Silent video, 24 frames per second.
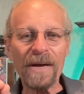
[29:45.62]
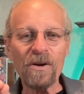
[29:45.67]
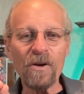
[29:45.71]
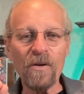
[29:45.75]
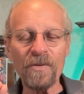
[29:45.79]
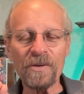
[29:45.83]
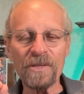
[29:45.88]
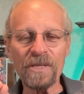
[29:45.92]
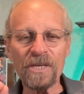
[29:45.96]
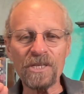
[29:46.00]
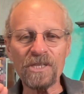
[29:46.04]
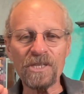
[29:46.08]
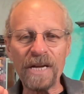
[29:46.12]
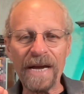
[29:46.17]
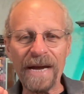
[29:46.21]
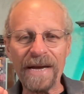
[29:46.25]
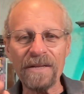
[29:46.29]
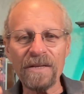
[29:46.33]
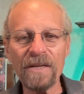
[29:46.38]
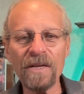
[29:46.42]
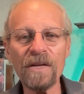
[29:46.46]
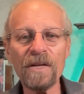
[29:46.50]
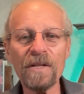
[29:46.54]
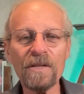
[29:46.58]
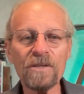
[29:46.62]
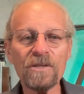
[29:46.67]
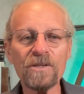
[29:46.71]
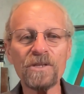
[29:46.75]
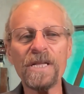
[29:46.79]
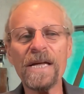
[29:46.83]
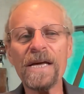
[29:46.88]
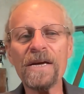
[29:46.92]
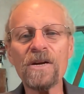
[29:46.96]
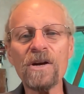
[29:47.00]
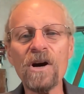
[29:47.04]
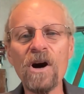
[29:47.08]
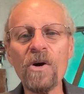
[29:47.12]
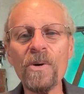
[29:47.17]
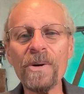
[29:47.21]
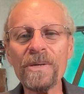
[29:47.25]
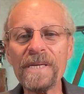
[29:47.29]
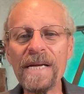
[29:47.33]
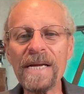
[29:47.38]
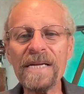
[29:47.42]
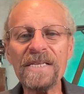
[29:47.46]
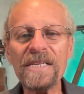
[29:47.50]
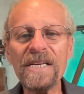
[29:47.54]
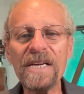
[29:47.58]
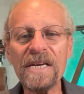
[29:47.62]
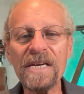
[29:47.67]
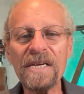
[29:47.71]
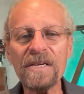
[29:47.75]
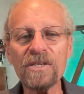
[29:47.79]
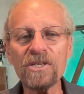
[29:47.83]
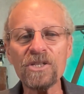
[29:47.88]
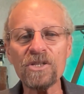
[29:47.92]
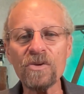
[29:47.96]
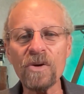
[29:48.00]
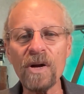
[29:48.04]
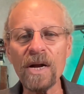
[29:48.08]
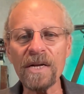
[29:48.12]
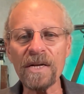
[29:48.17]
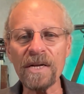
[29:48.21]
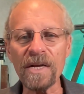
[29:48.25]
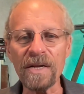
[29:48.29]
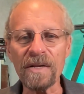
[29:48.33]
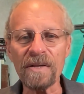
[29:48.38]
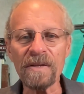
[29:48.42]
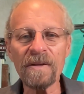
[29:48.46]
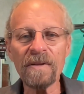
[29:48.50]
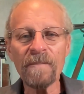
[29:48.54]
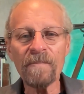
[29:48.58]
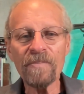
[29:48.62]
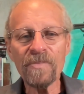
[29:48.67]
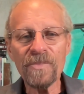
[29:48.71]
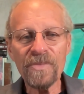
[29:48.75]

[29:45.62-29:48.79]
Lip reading: over the site. They go and they deconstruct it.